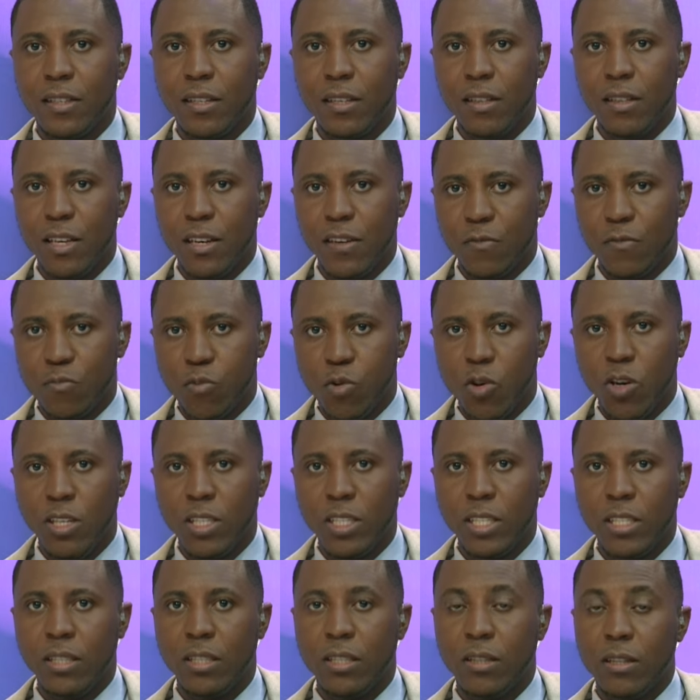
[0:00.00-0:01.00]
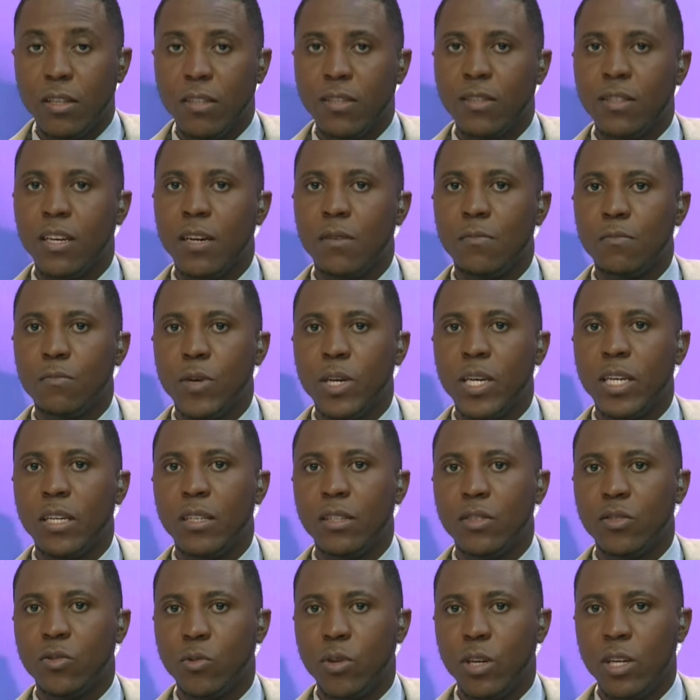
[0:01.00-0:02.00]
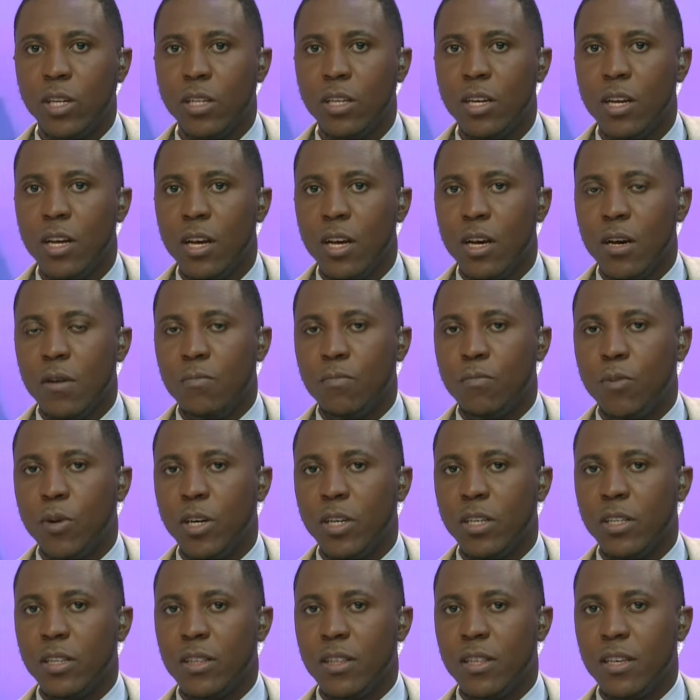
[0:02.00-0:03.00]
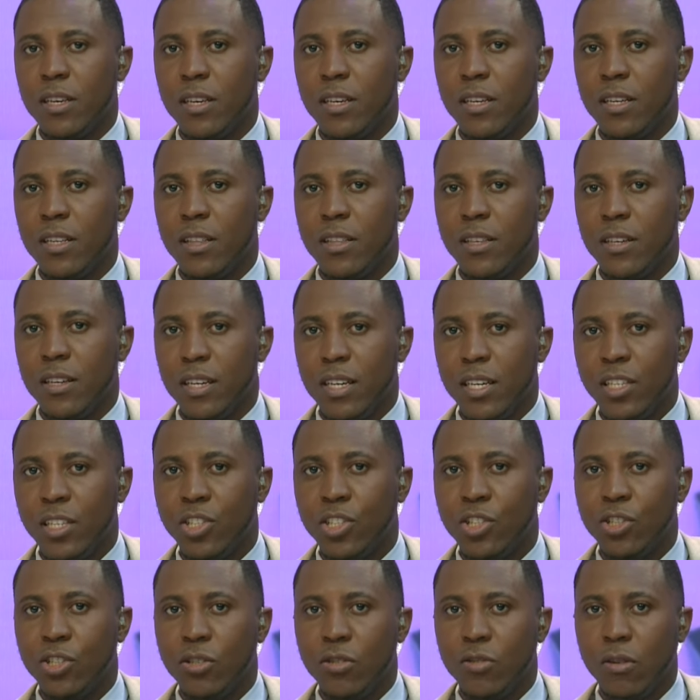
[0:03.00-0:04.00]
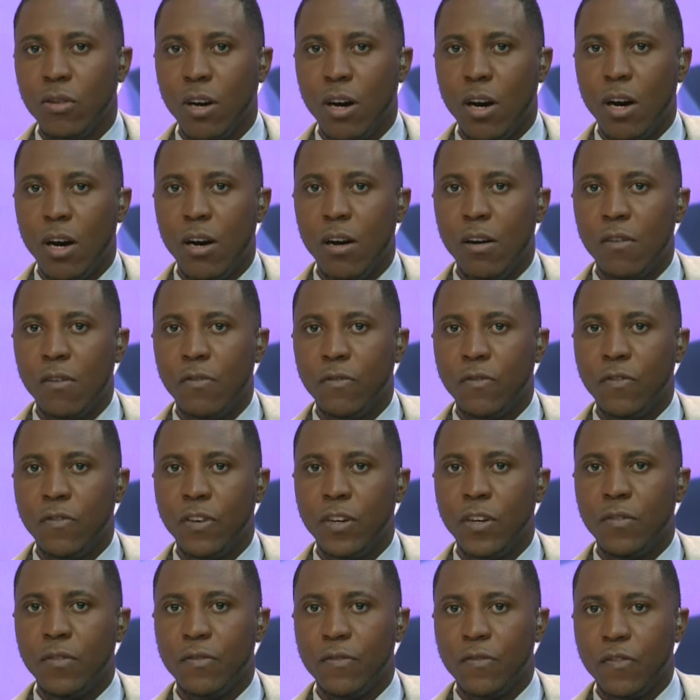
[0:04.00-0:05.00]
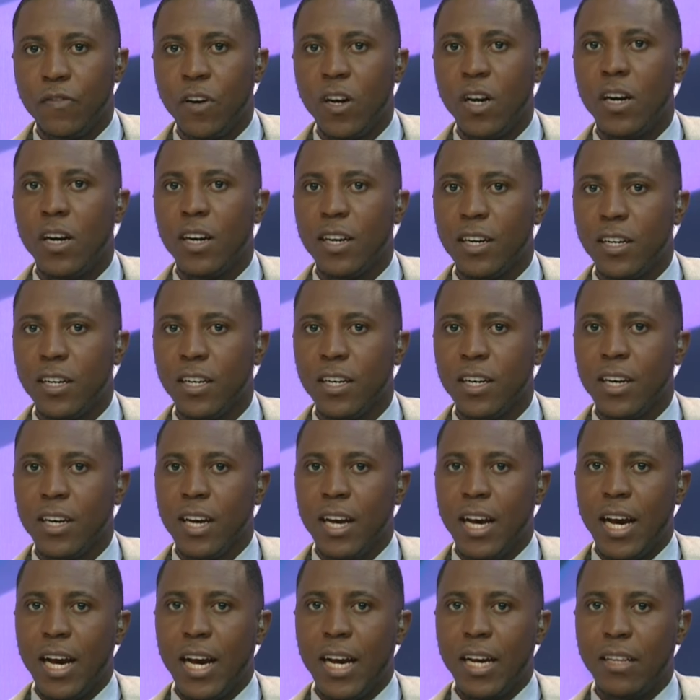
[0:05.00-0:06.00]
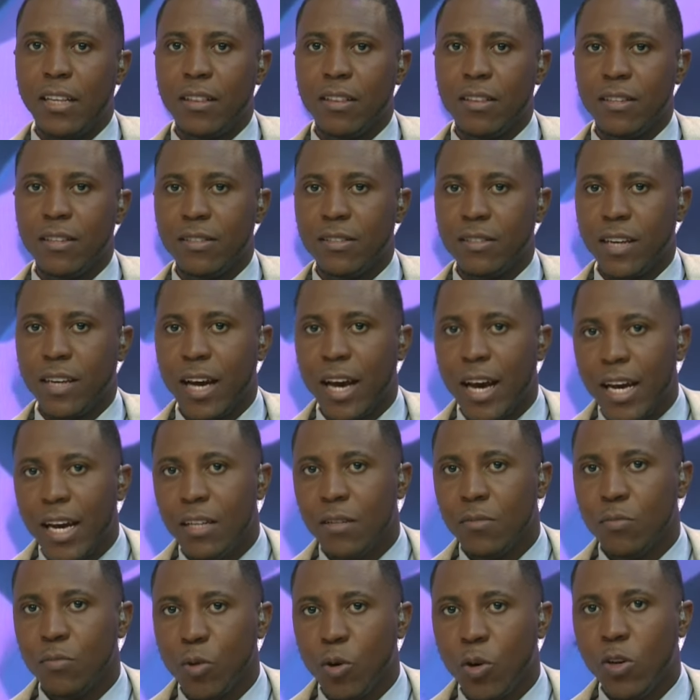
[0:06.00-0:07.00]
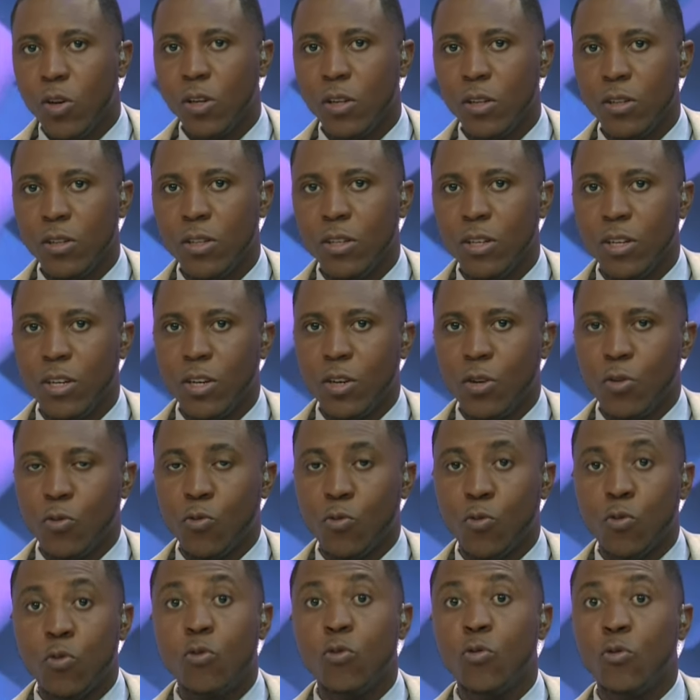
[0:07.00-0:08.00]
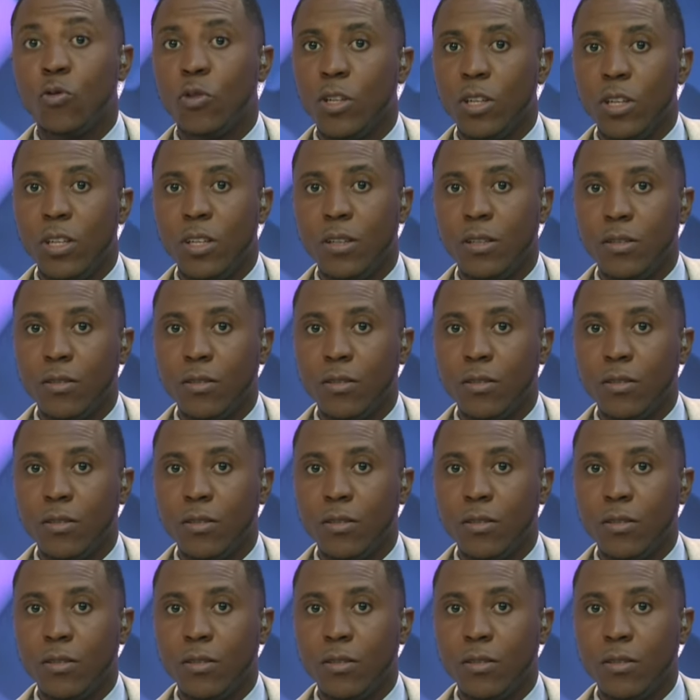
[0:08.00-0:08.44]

and they have brought into this campaign as well. But the, the issue of VAR and this handball rule